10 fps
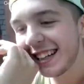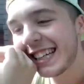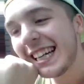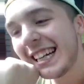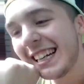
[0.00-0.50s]

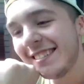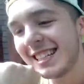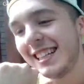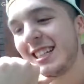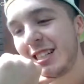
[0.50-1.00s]
it
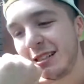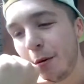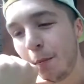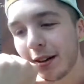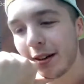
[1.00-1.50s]
was like
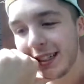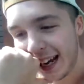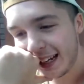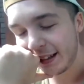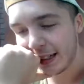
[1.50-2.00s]
super
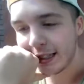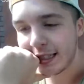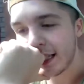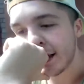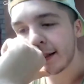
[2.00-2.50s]
late
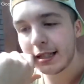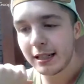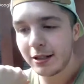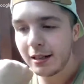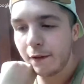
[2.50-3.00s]
because he's on
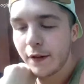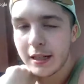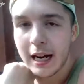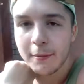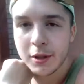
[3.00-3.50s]
such a different
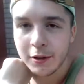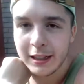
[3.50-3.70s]
time zone.